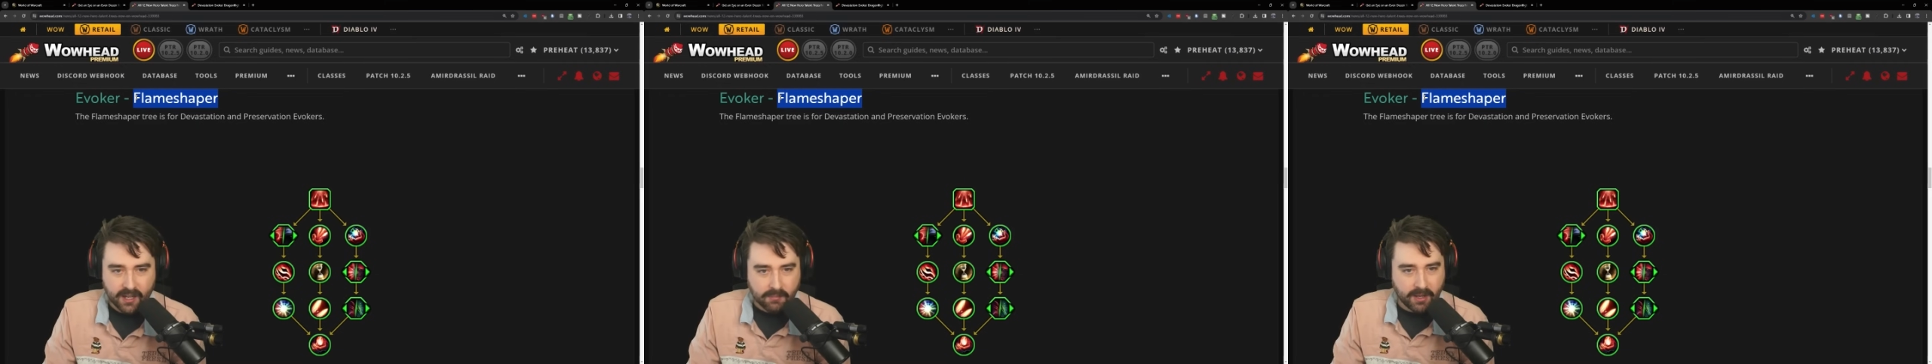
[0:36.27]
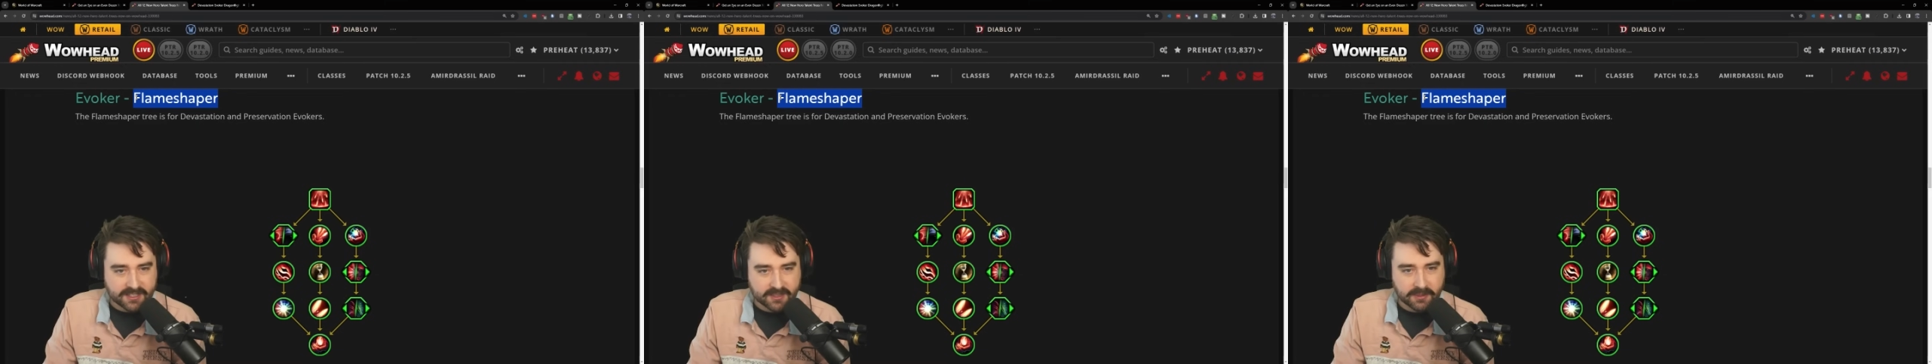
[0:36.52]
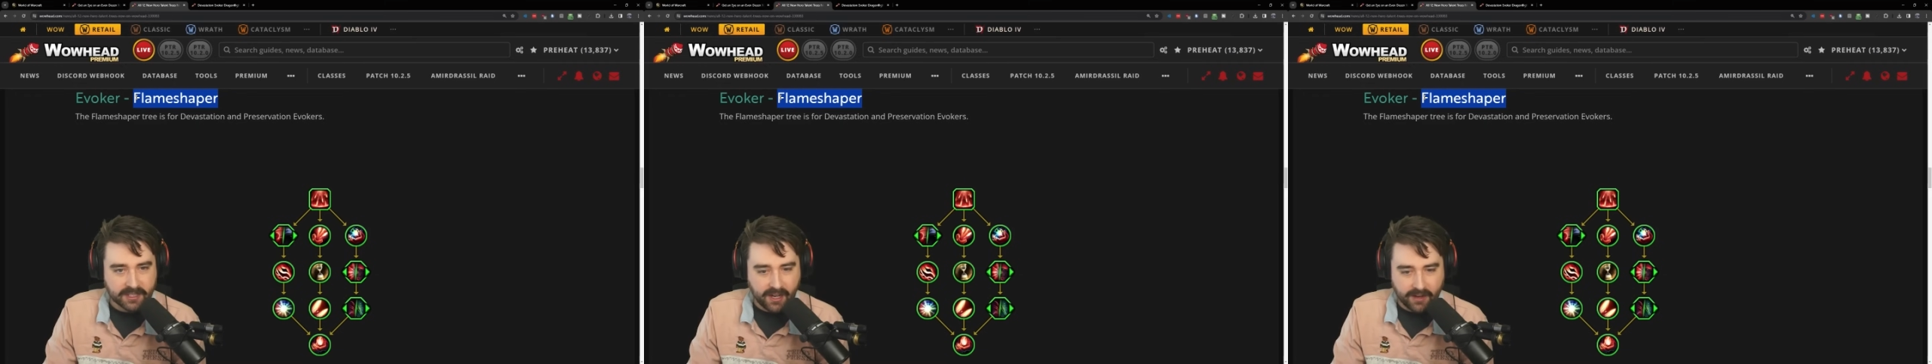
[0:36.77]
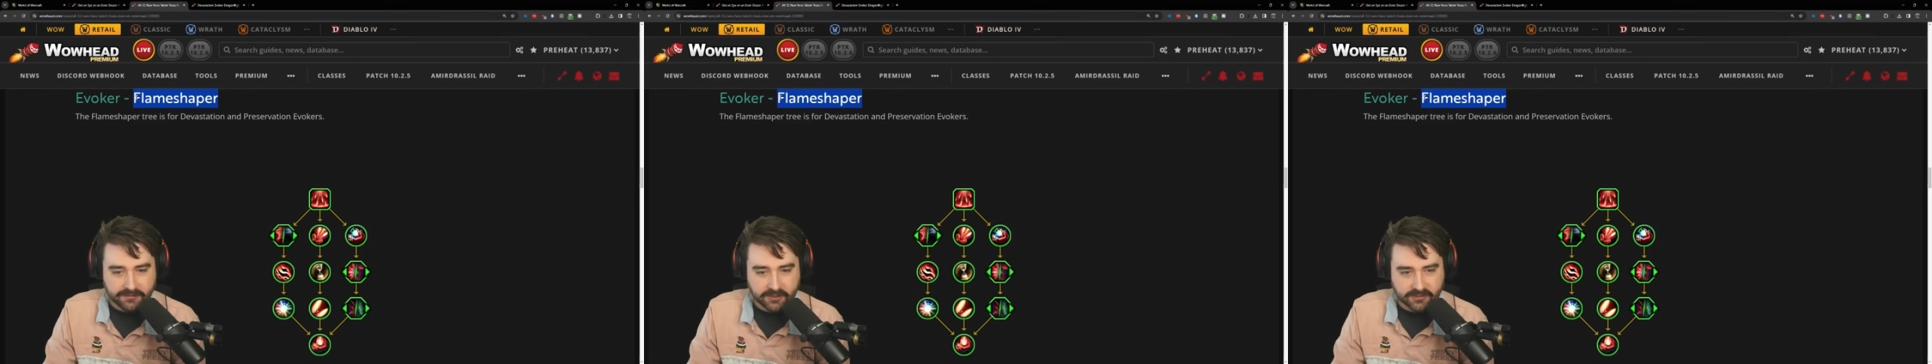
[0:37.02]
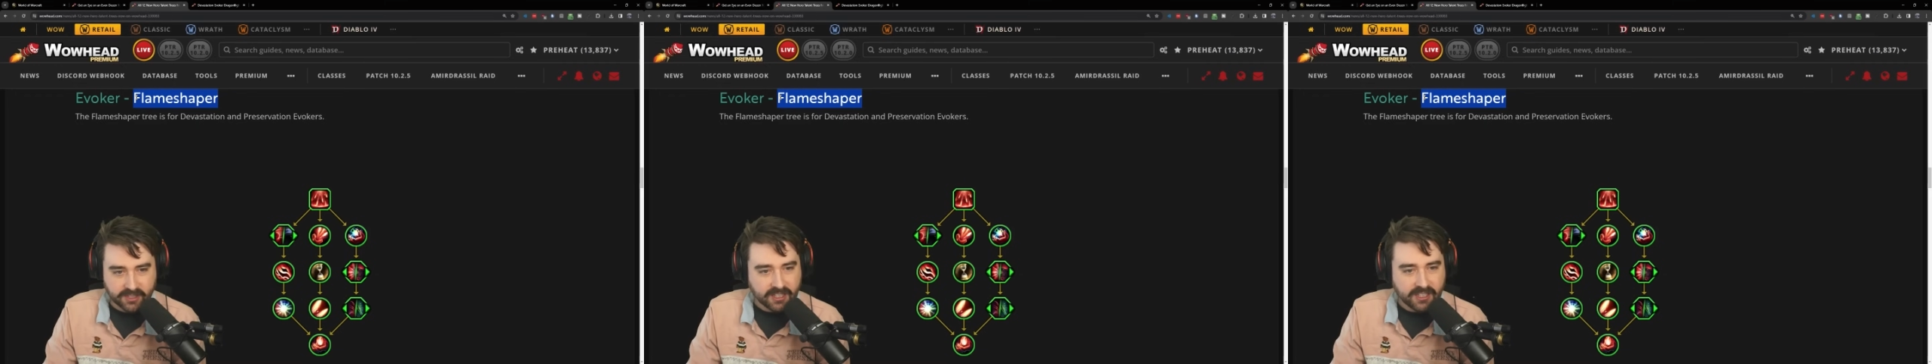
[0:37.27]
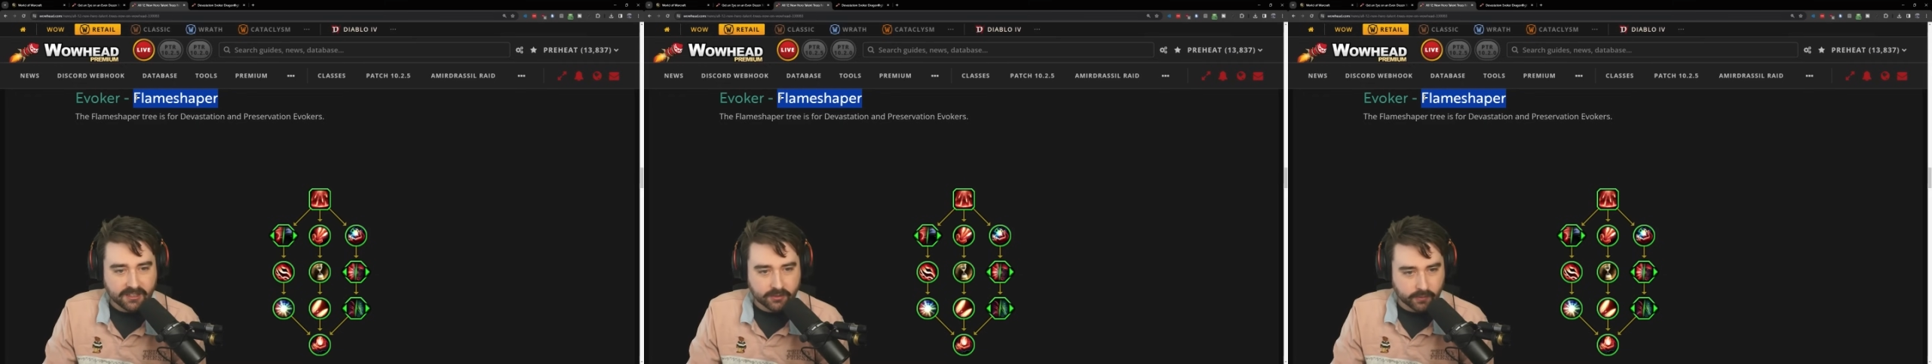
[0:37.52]
possibly after
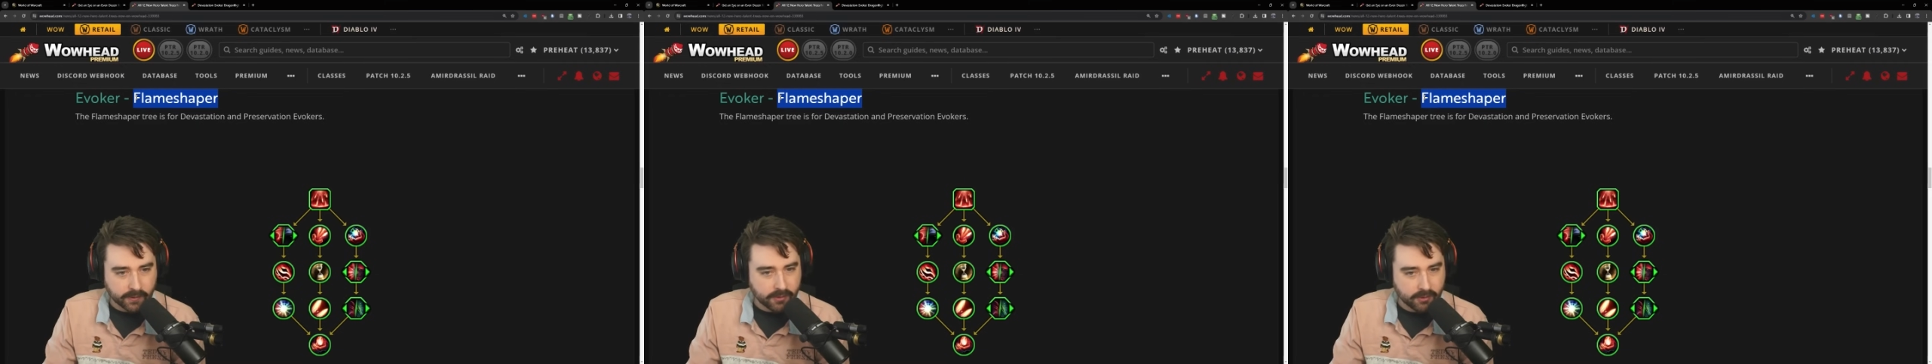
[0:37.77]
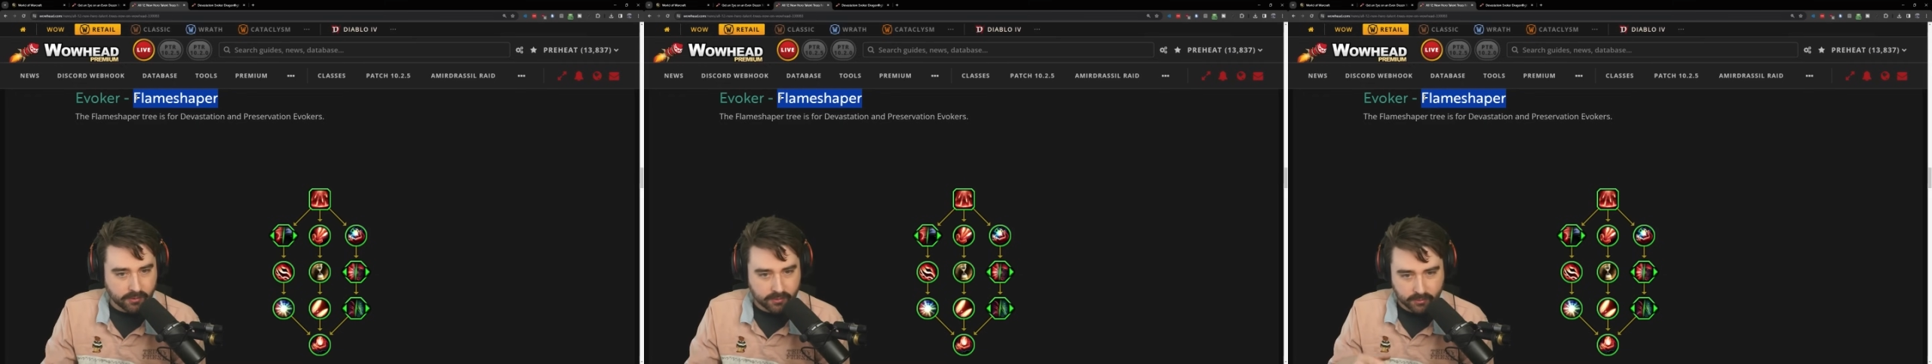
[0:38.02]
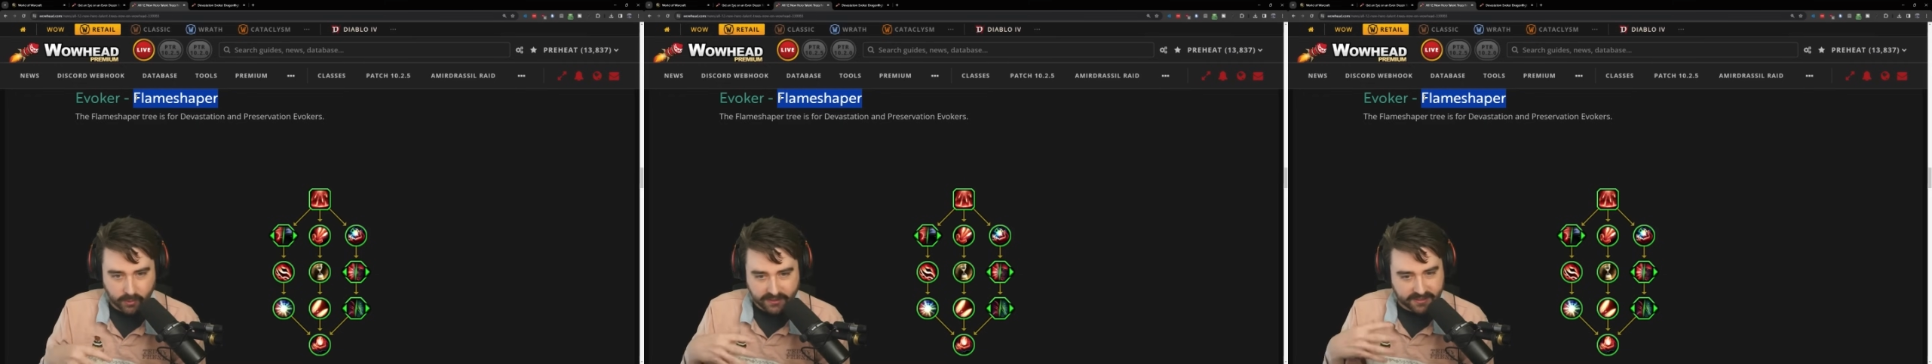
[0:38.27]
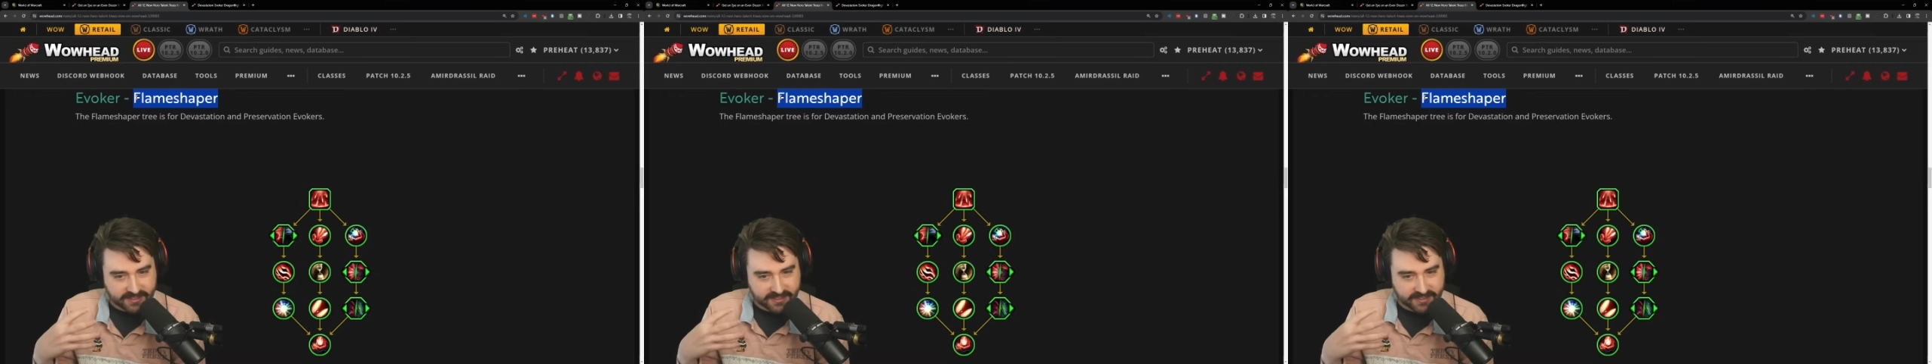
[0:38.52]
thinking through what